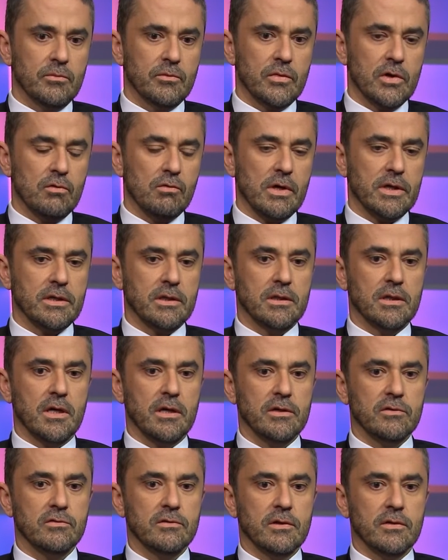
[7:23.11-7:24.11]
They
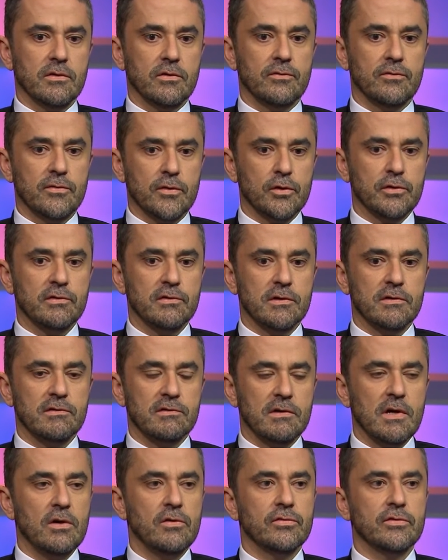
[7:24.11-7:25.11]
recognize that the verse
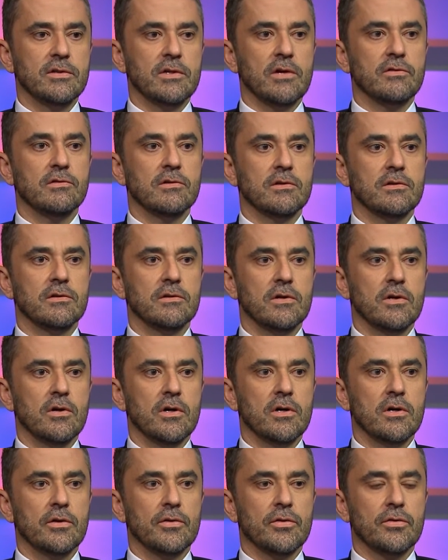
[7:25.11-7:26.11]
itself doesn't
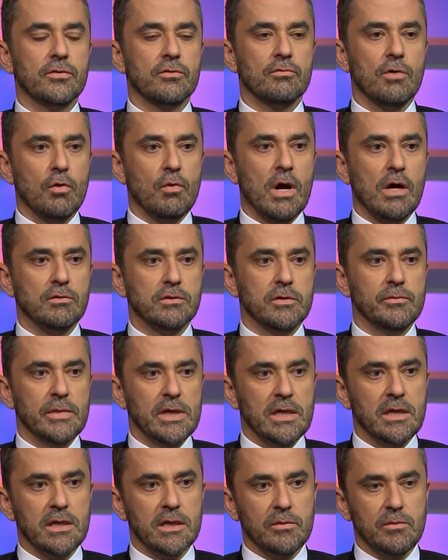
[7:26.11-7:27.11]
throw out a
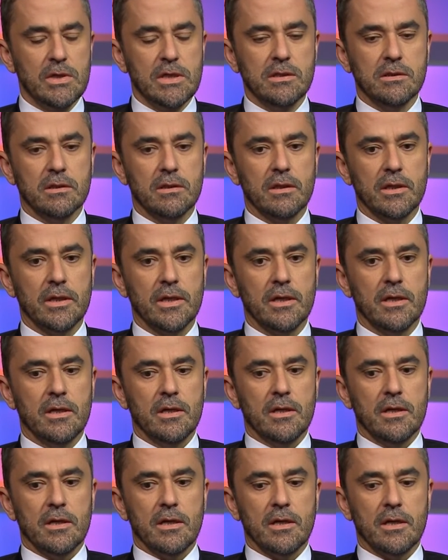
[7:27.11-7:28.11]
meaning immediately.
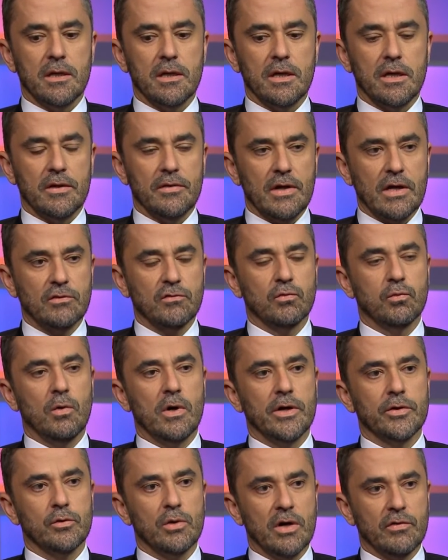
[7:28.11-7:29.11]
And that's
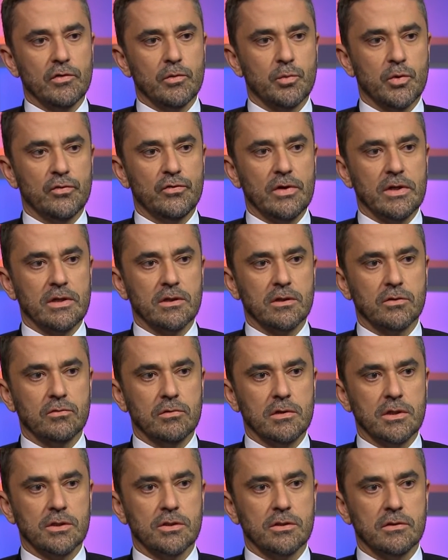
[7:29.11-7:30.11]
why you have the prophetic
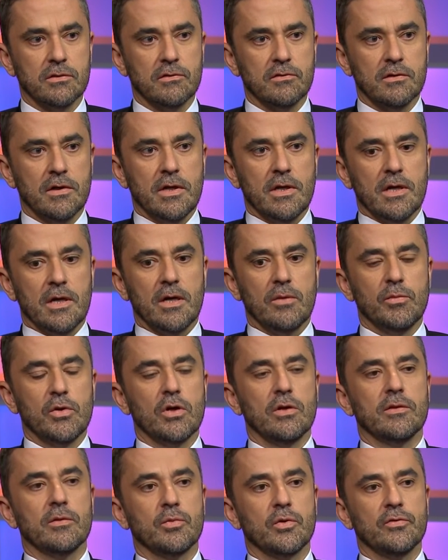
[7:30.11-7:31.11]
traditions. And
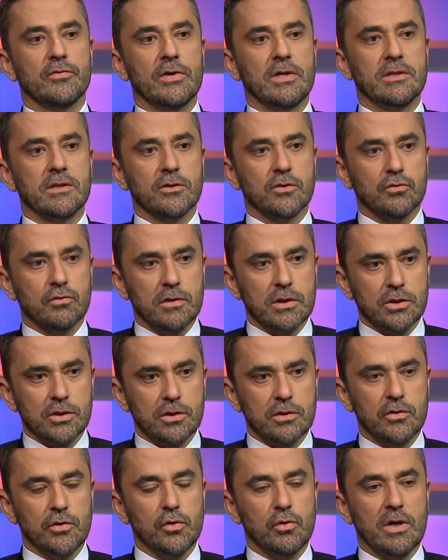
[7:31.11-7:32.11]
beyond the prophetic
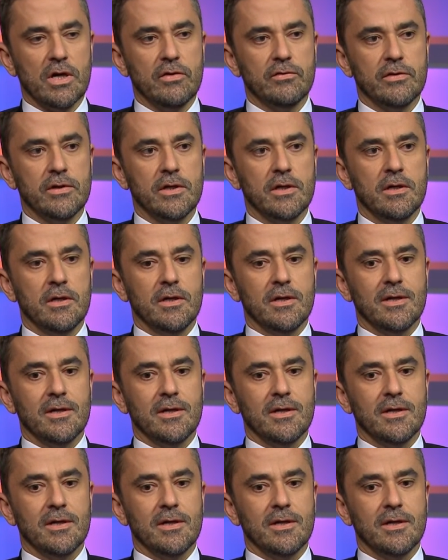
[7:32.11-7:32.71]
tradition, you have the